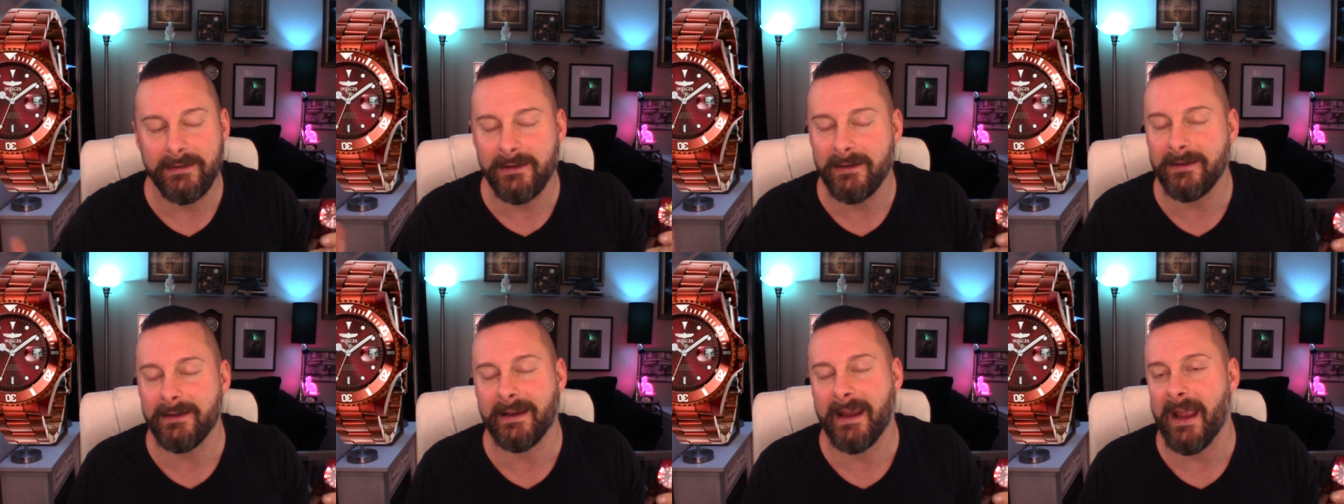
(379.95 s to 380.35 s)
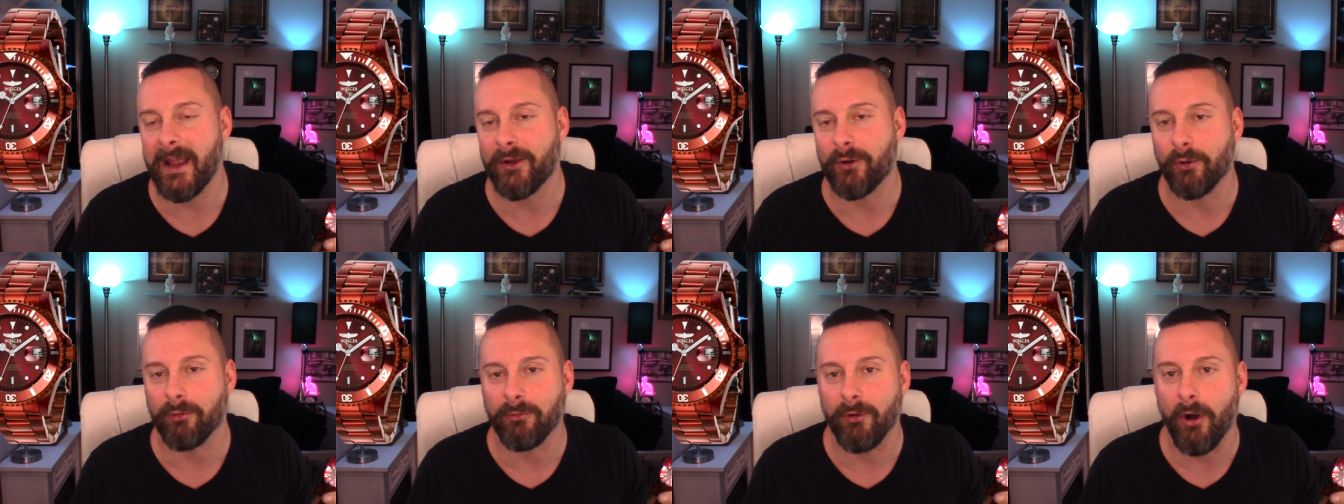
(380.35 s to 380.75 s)
You
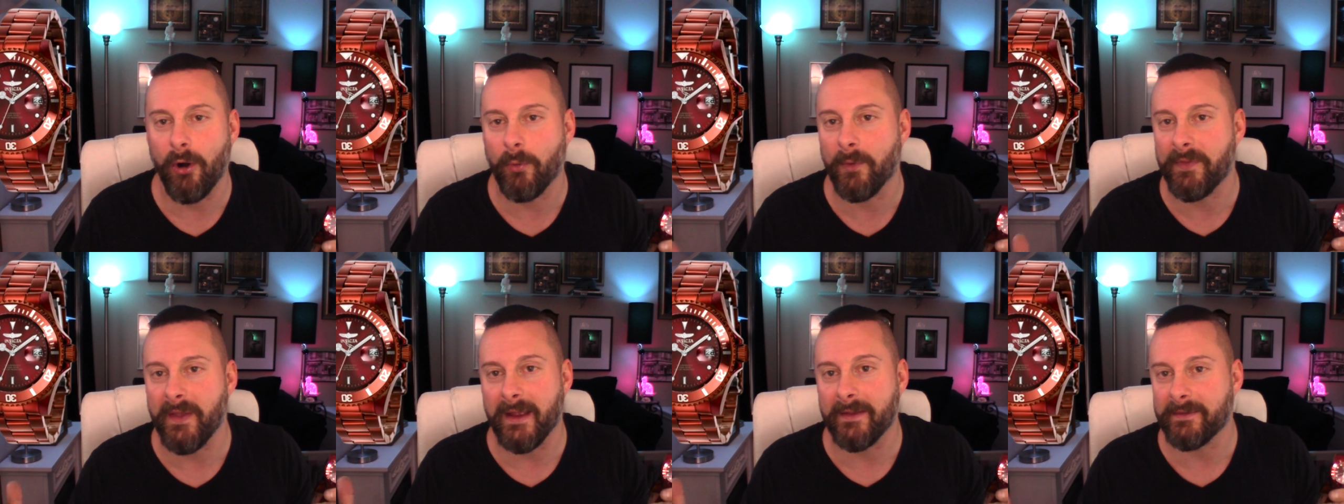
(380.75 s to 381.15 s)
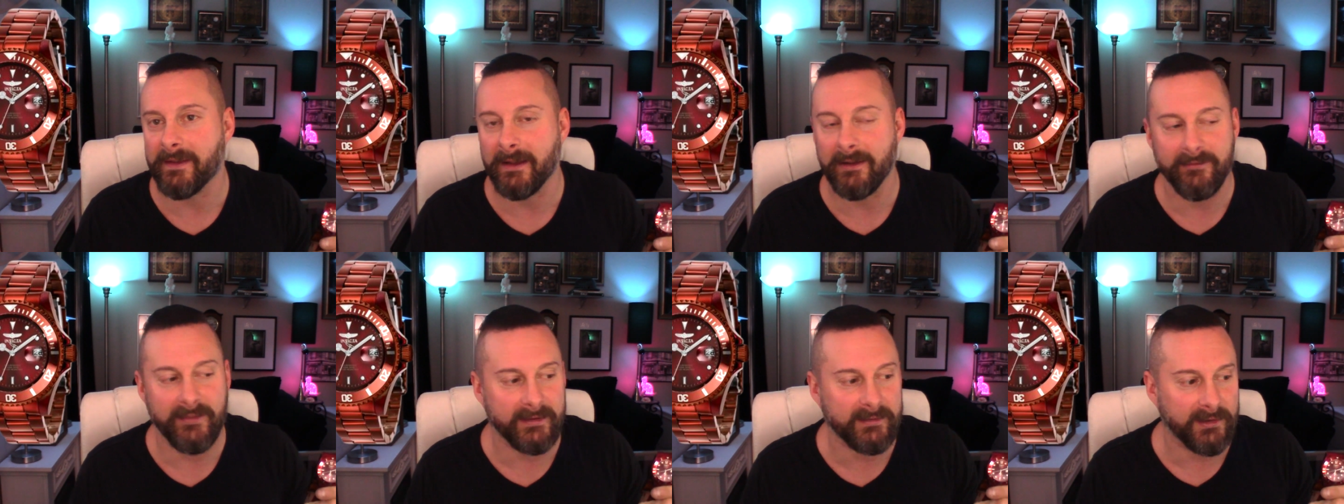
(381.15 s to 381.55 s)
can't go wrong with anything
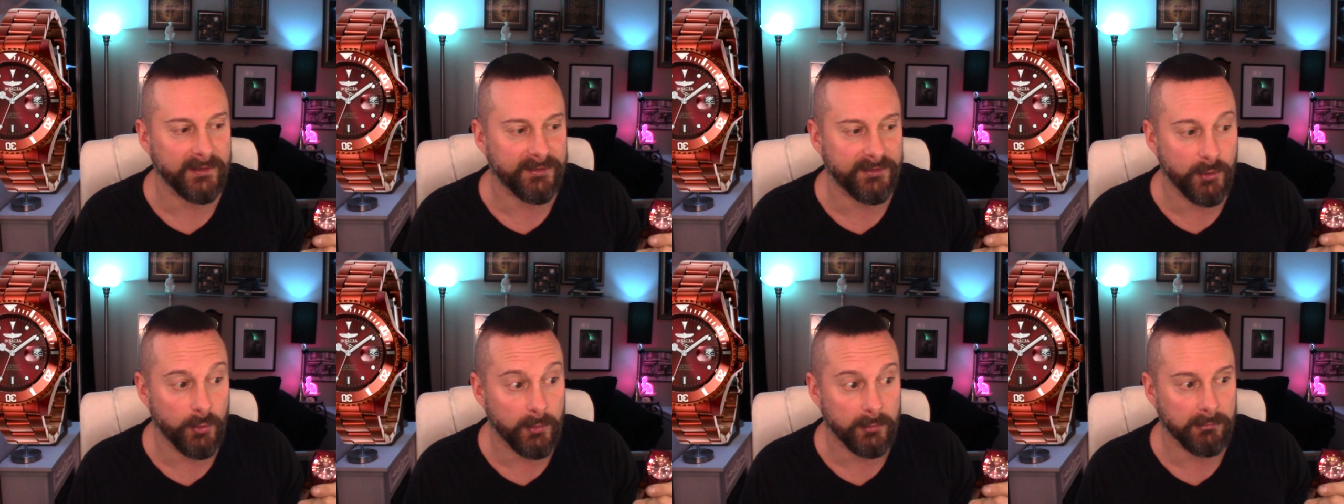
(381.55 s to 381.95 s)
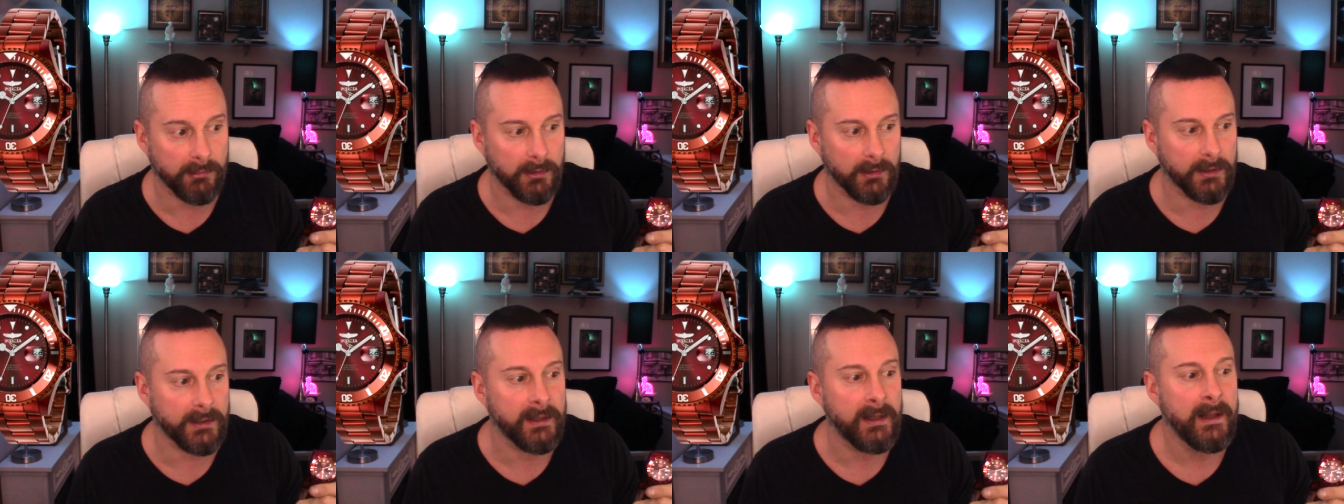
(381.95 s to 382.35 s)
Invicta's doing,
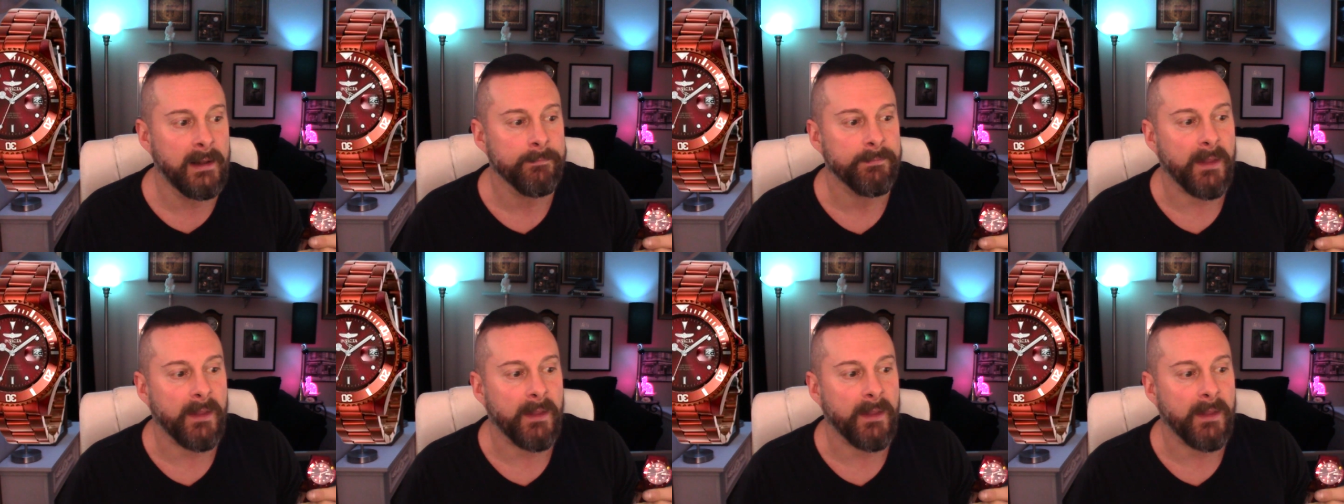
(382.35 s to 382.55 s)
really.